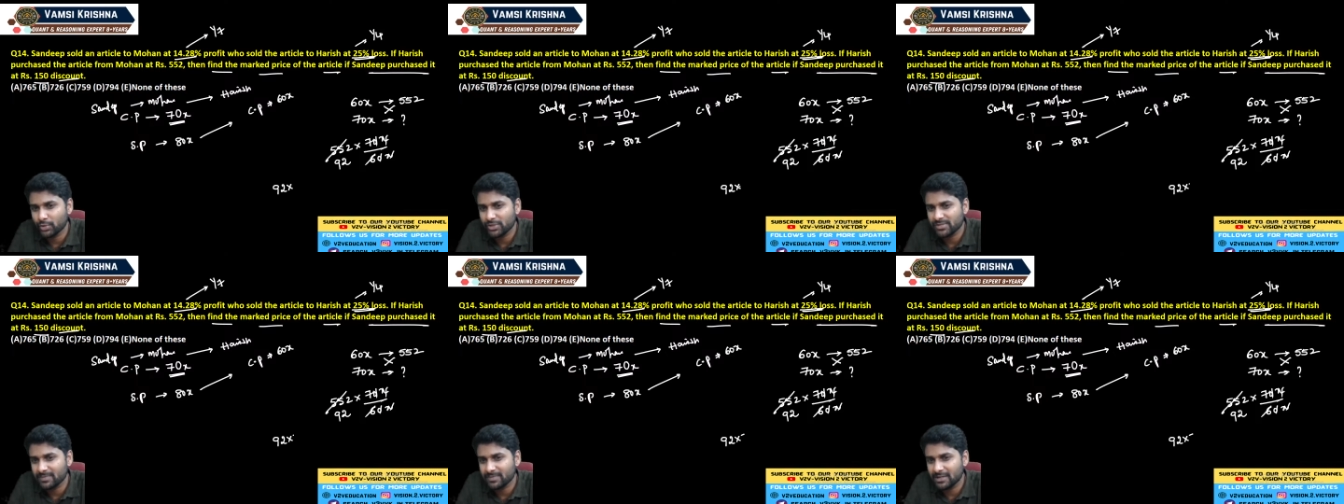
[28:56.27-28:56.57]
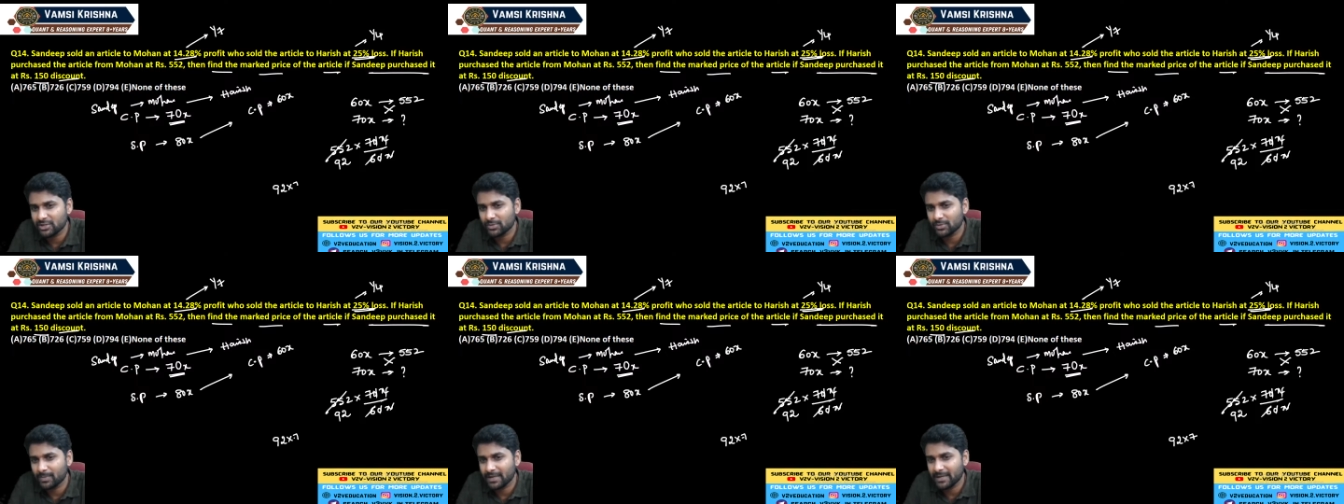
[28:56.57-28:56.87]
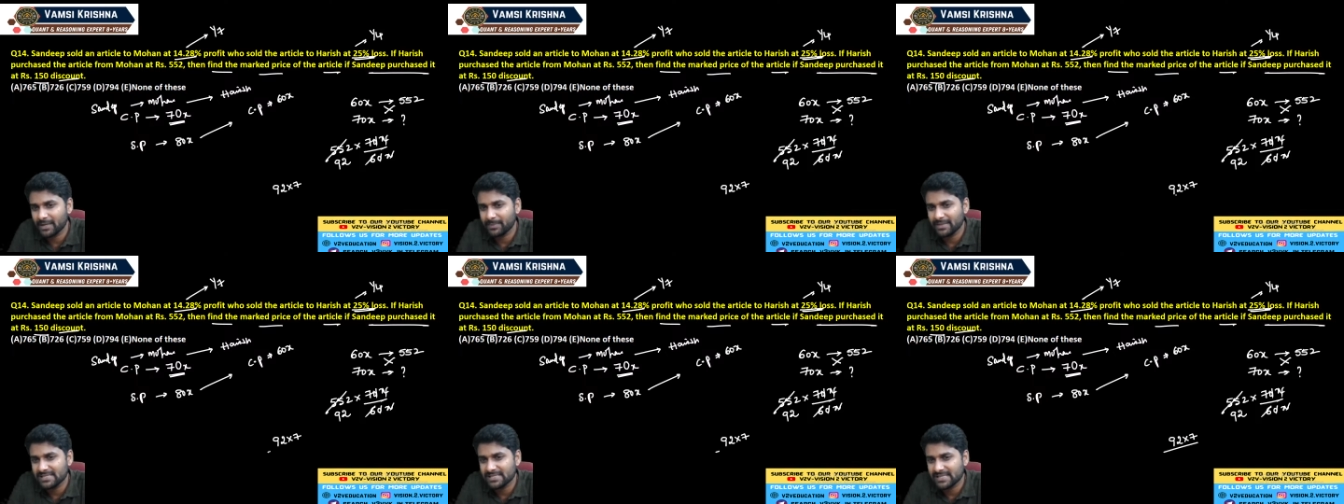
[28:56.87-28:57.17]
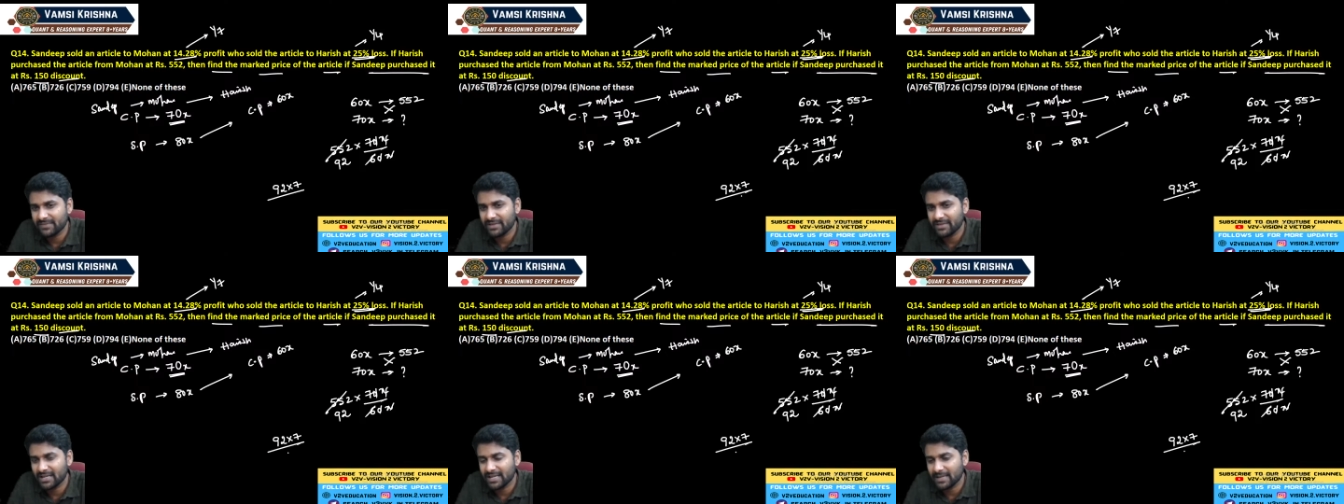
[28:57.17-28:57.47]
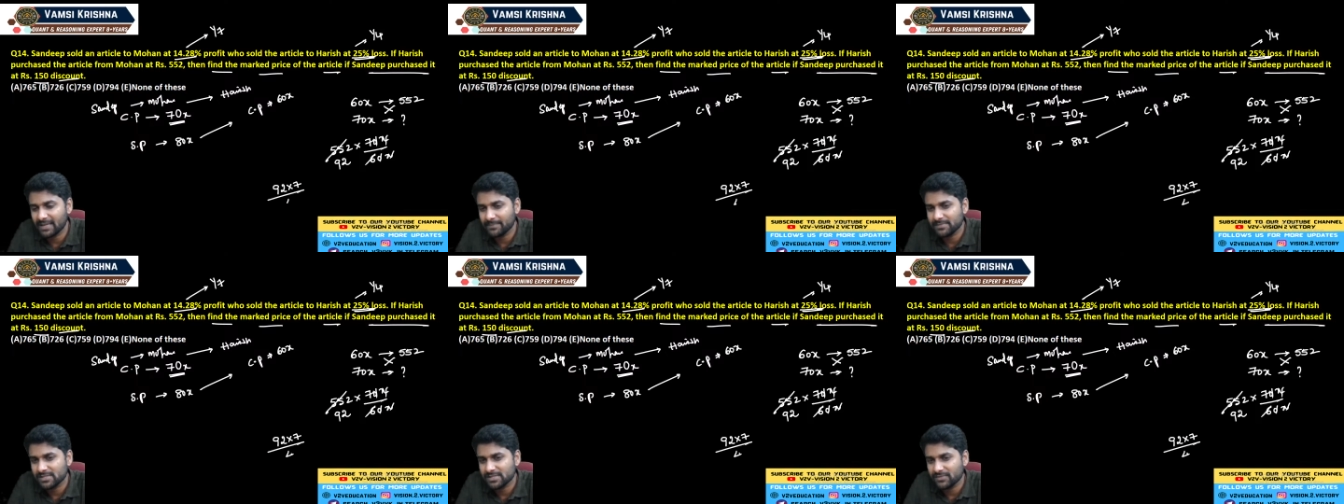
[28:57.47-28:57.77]
is multiplied by 7
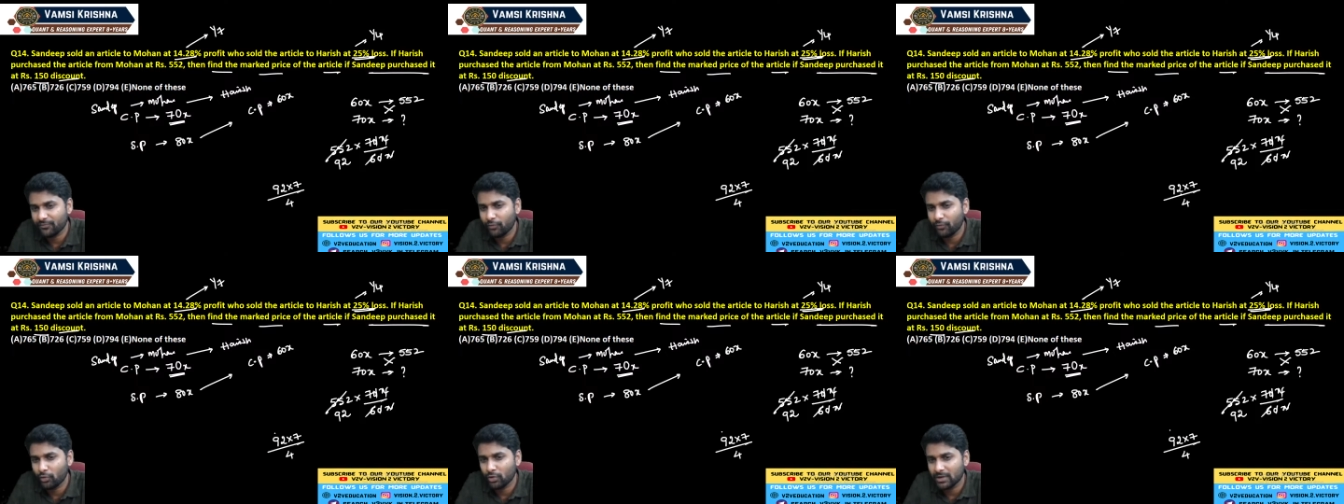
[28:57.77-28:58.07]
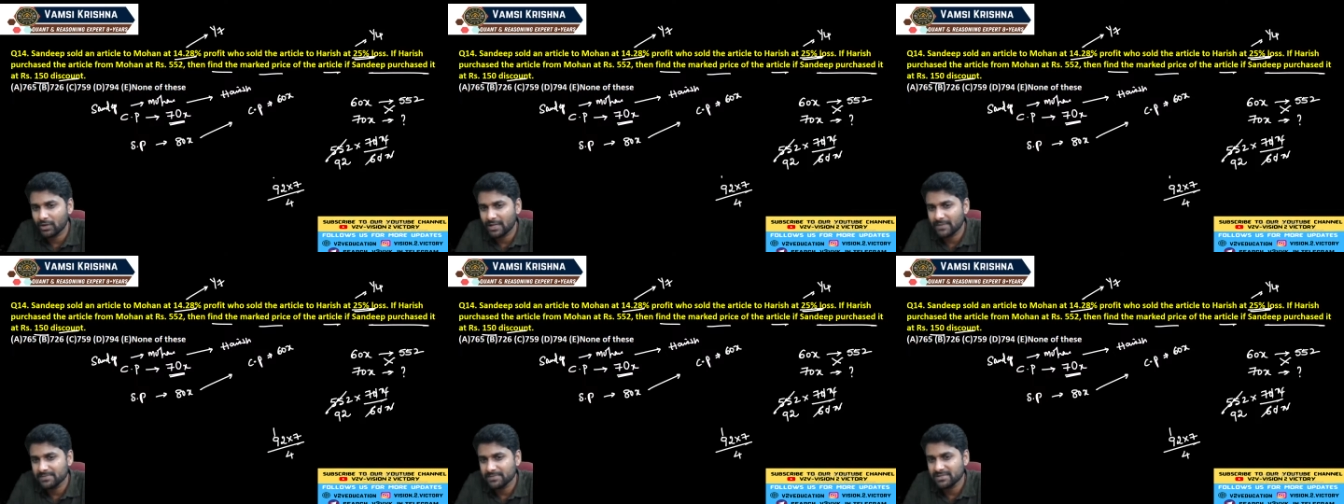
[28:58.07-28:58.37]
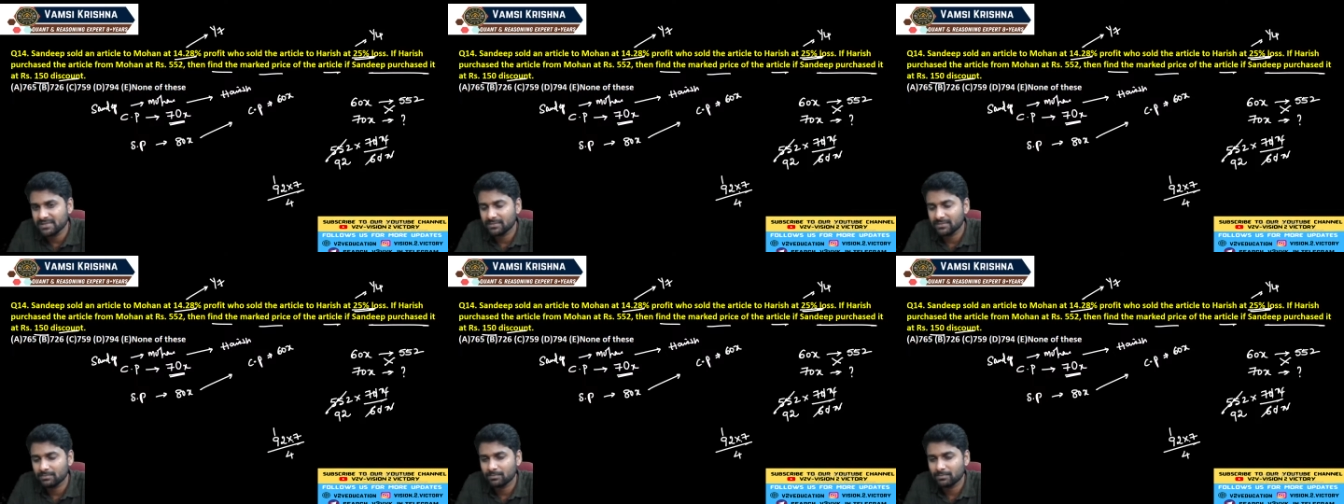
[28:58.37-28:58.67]
times. 4 times